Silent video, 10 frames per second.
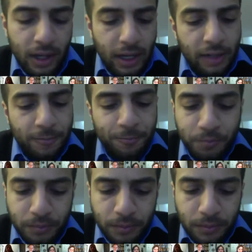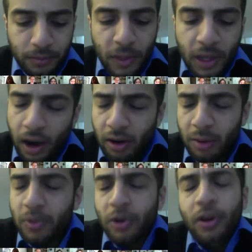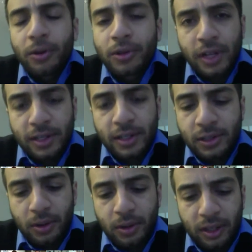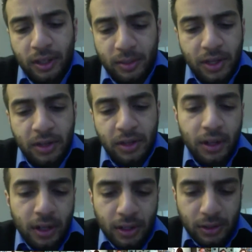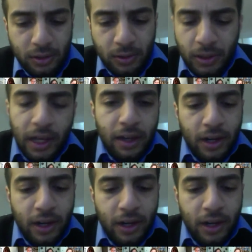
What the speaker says: Our approach has historically been to rely